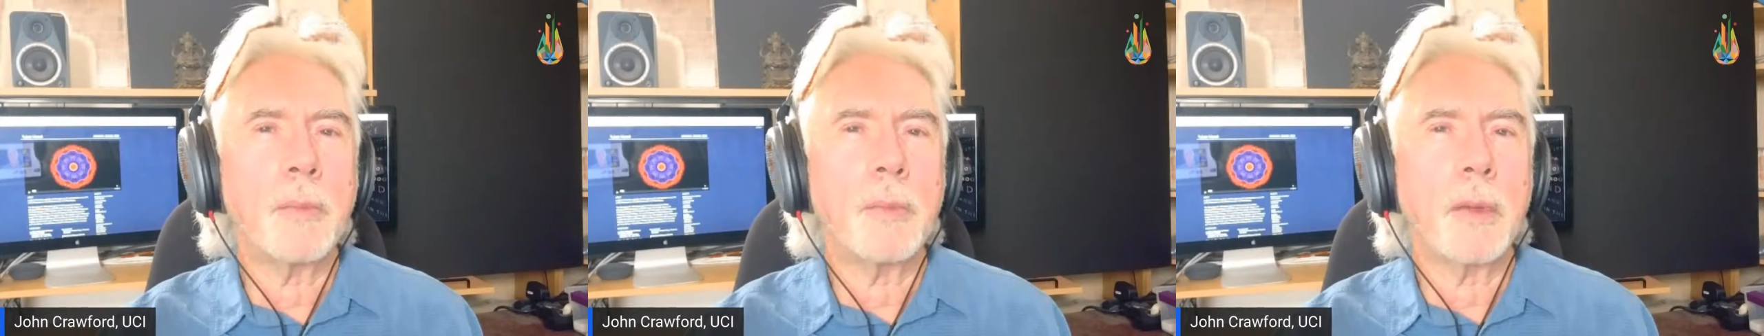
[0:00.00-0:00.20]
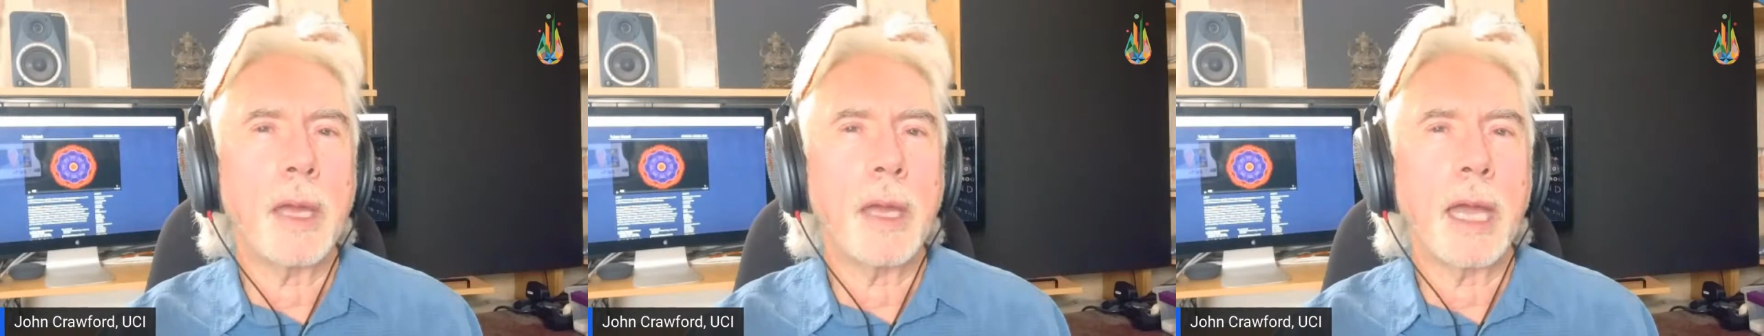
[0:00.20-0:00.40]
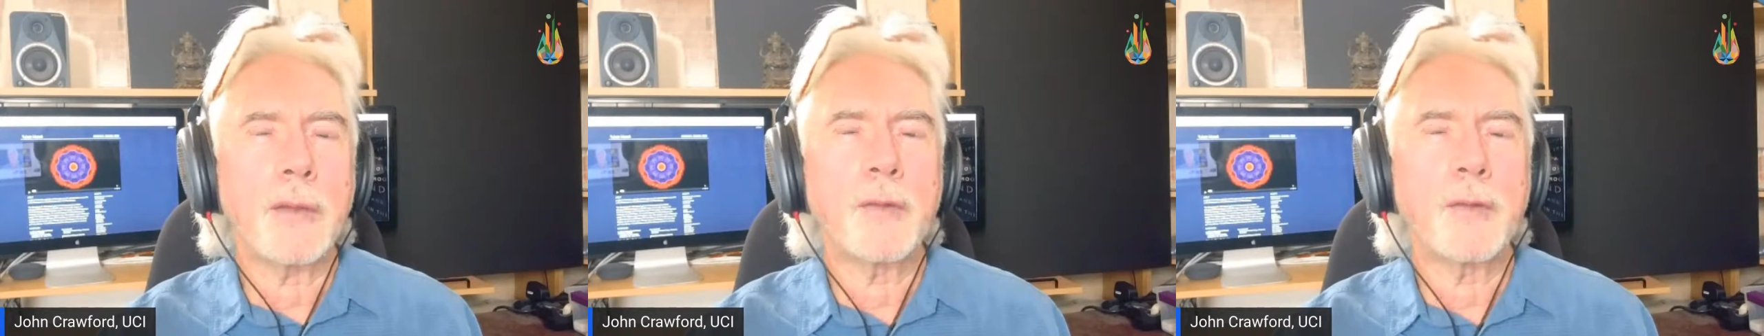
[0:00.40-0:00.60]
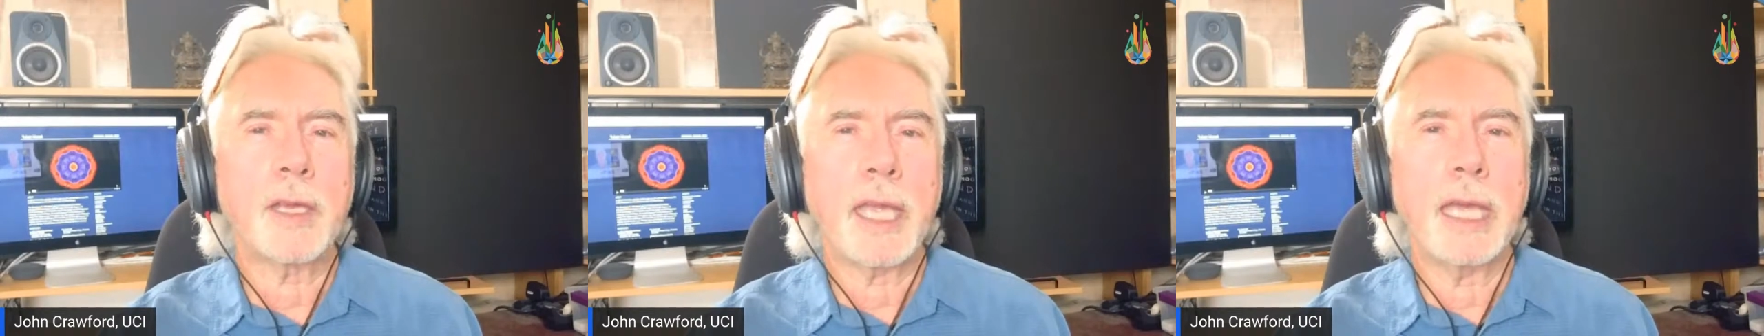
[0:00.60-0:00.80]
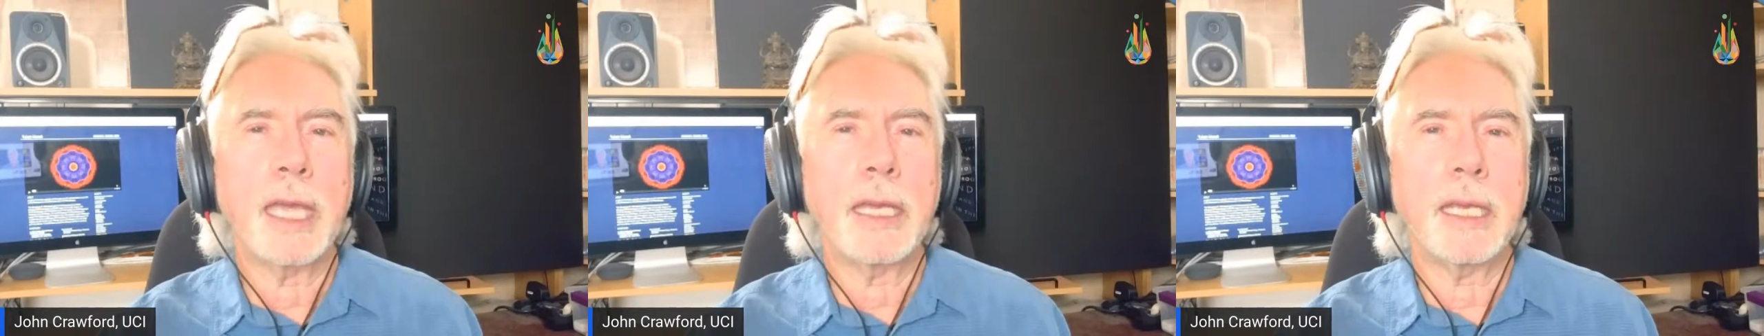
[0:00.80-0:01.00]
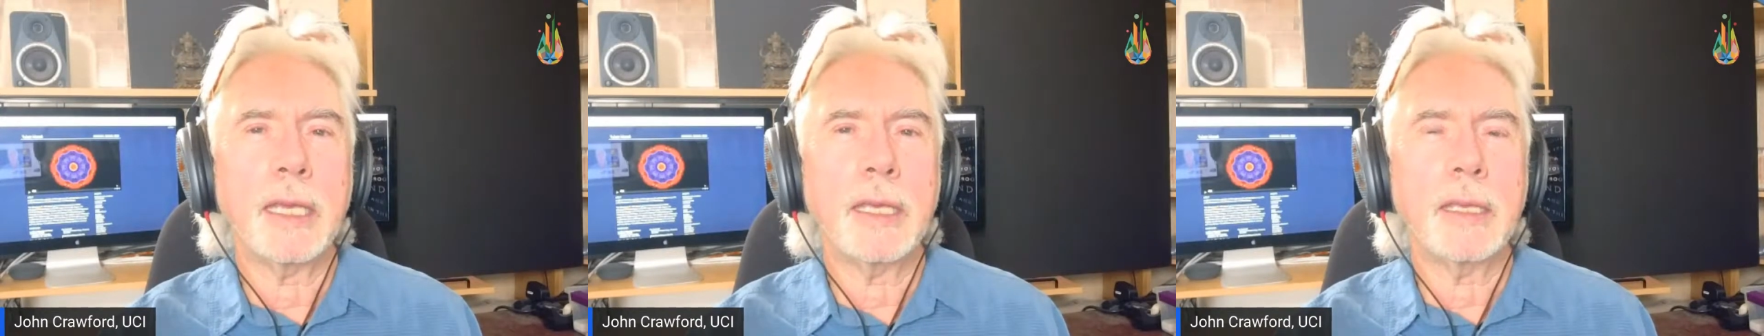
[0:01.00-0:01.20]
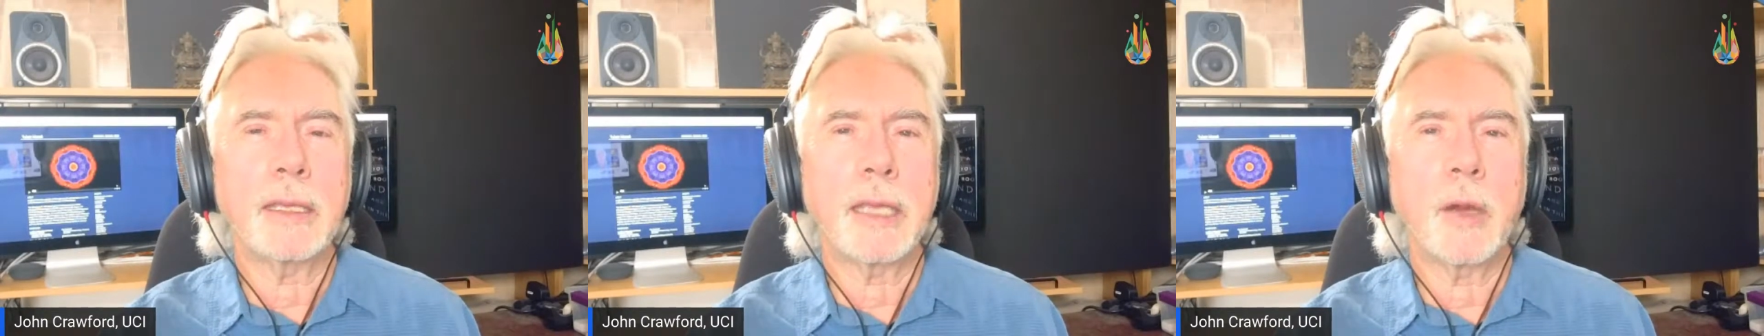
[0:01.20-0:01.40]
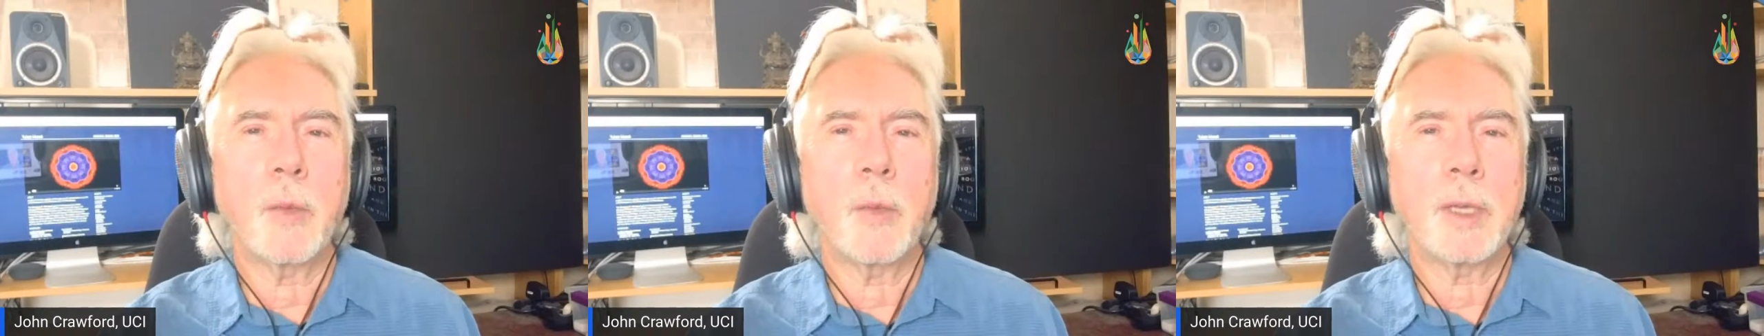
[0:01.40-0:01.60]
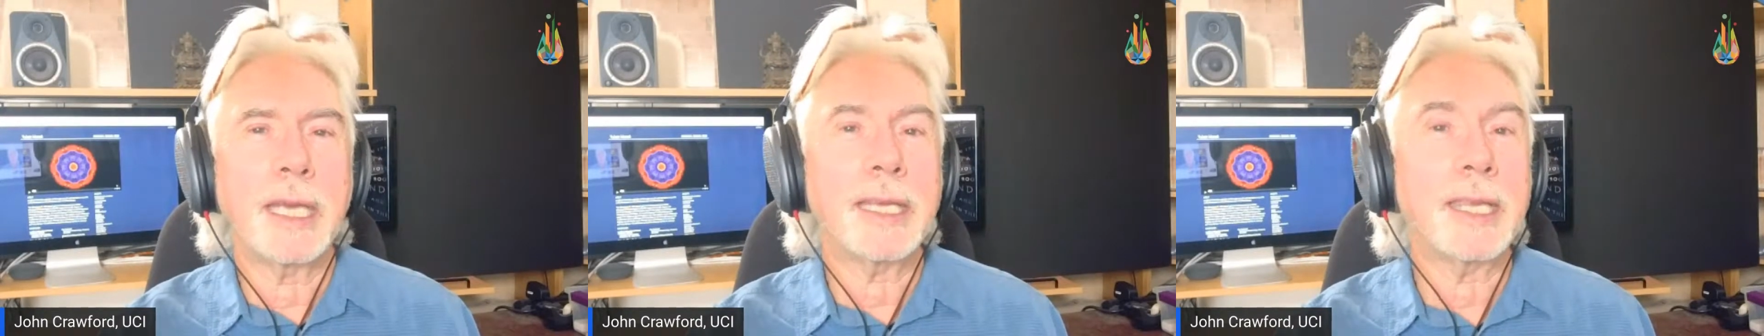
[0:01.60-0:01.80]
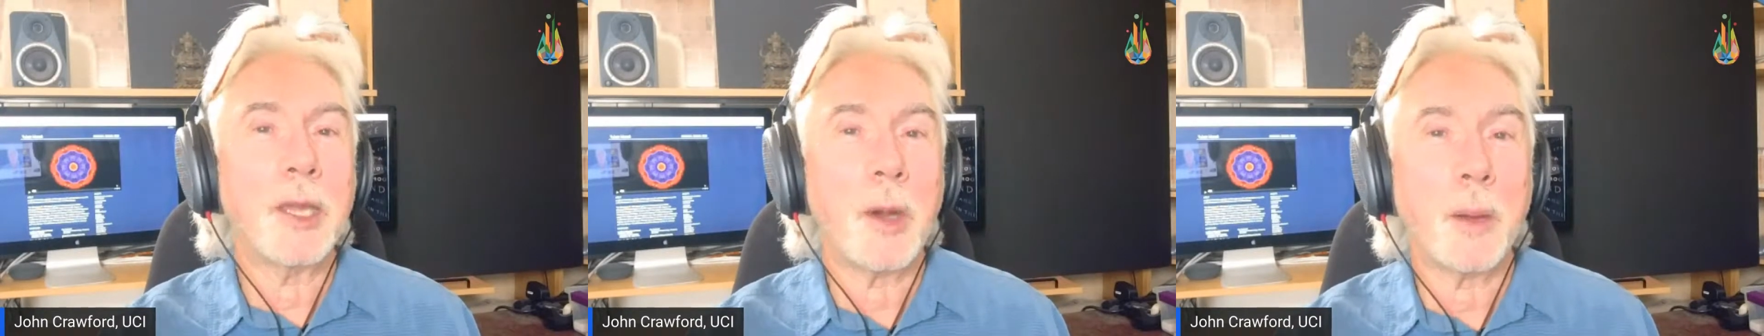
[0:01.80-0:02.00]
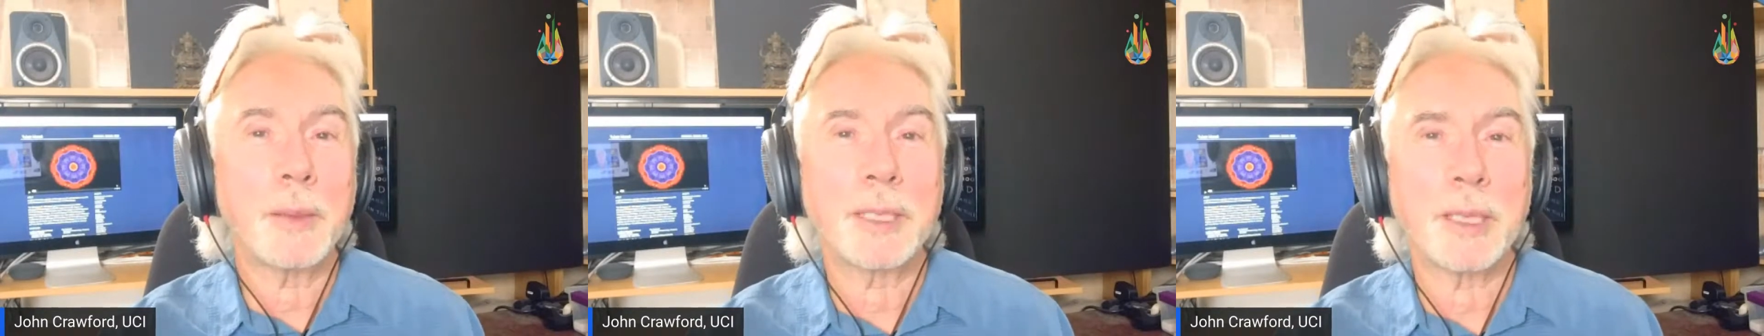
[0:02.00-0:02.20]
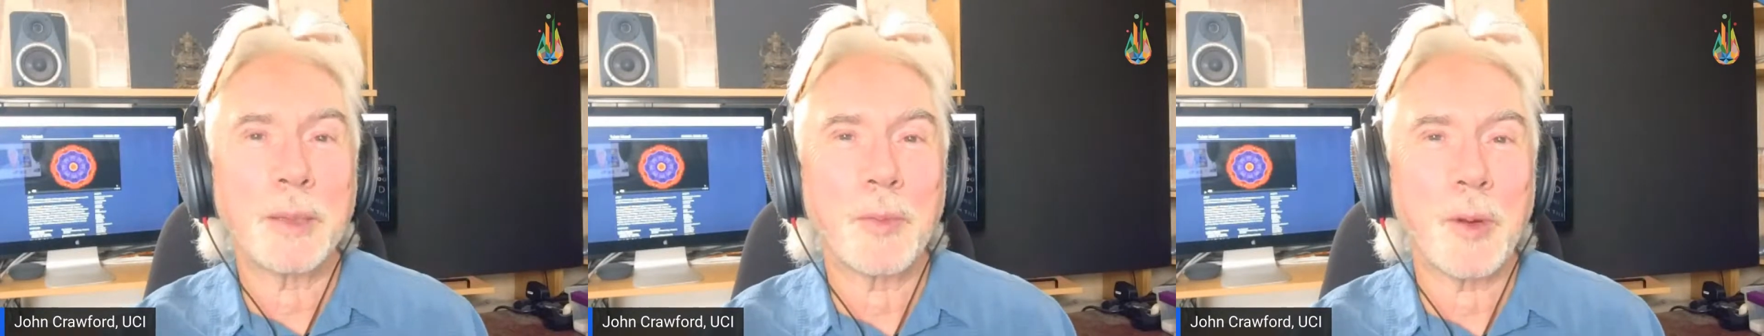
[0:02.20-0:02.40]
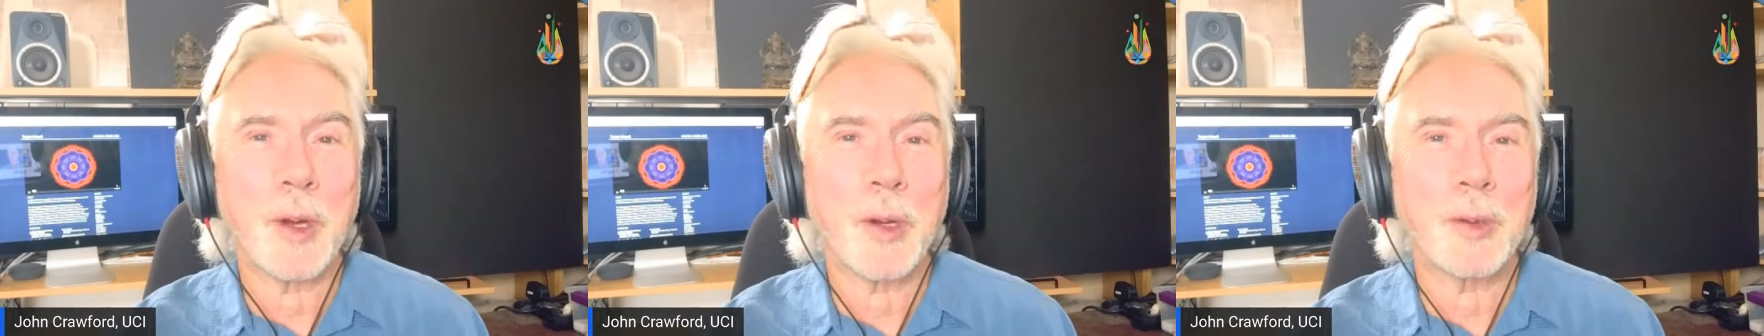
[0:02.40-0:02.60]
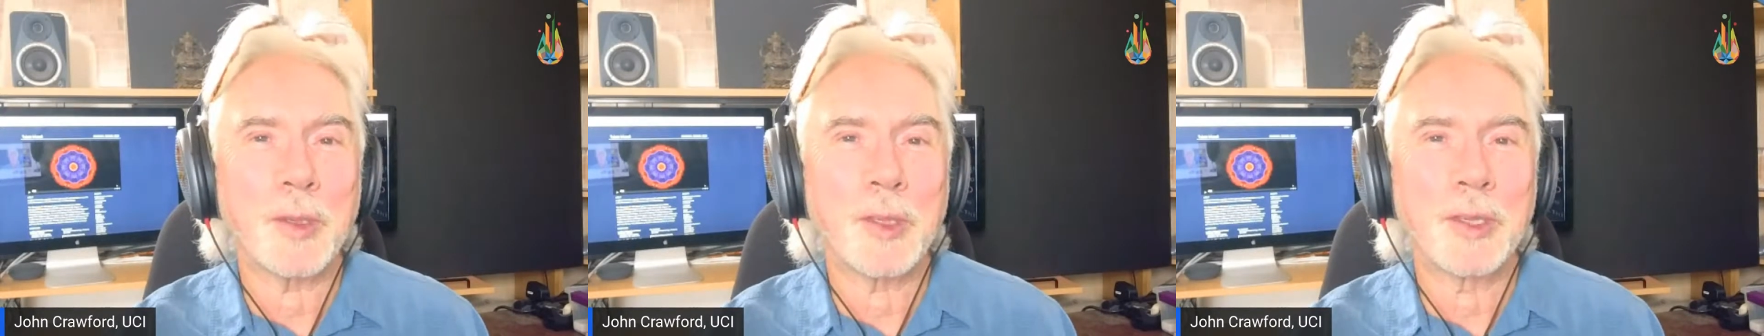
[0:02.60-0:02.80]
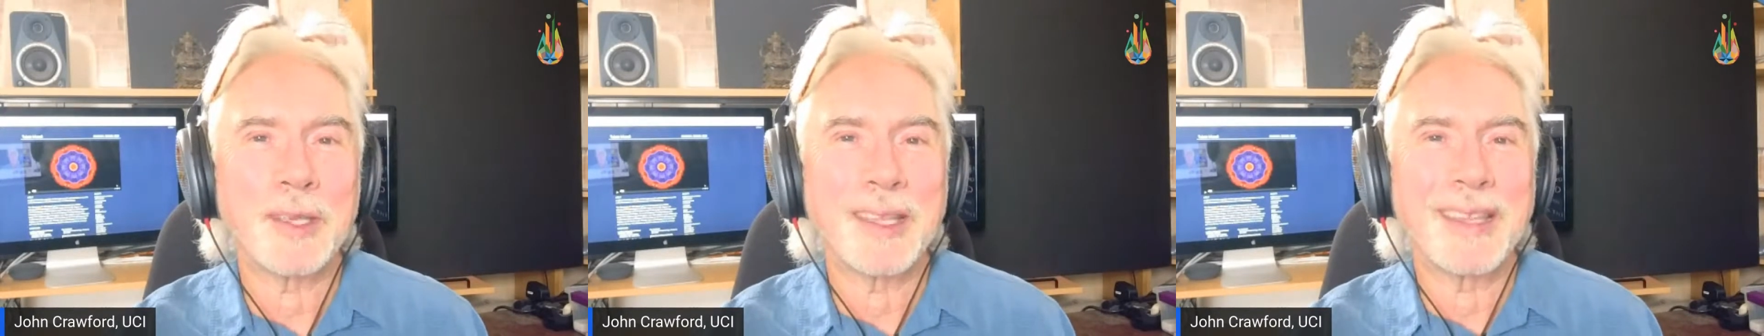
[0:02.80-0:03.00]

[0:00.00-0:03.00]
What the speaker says: advocating that we take the opposite approach,